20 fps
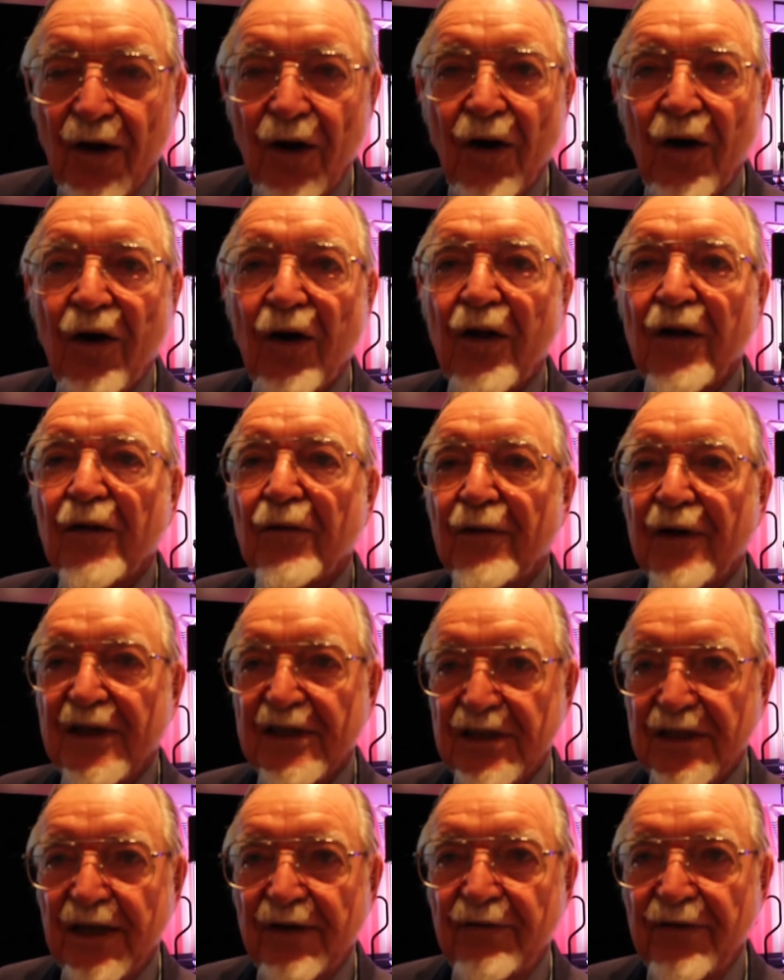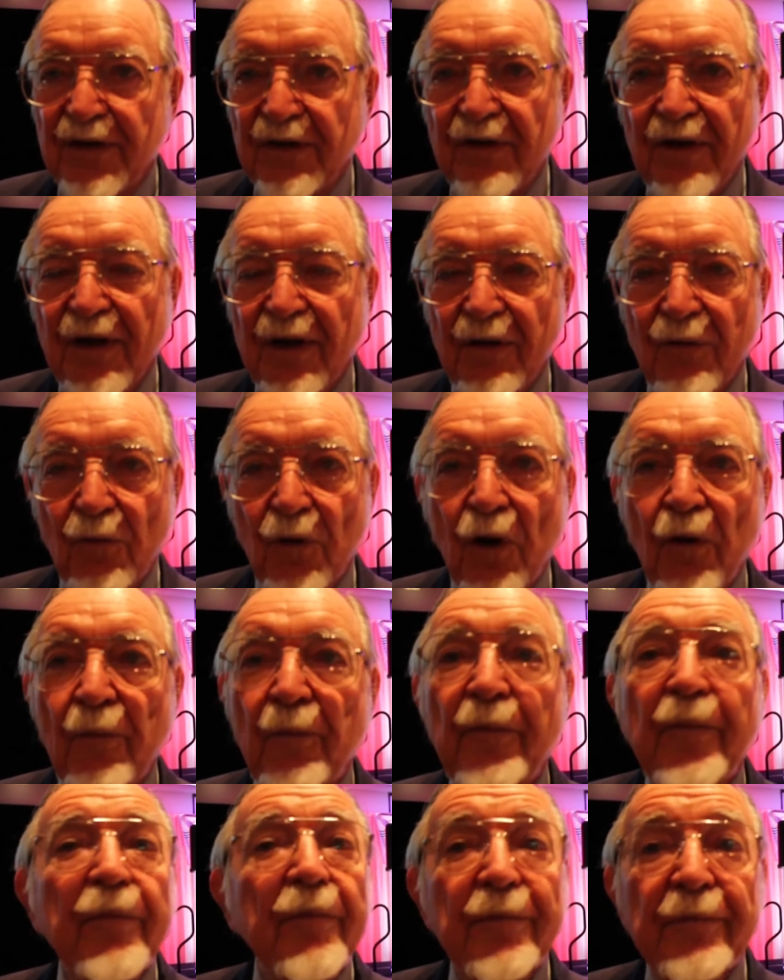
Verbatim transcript: all the rest of it won't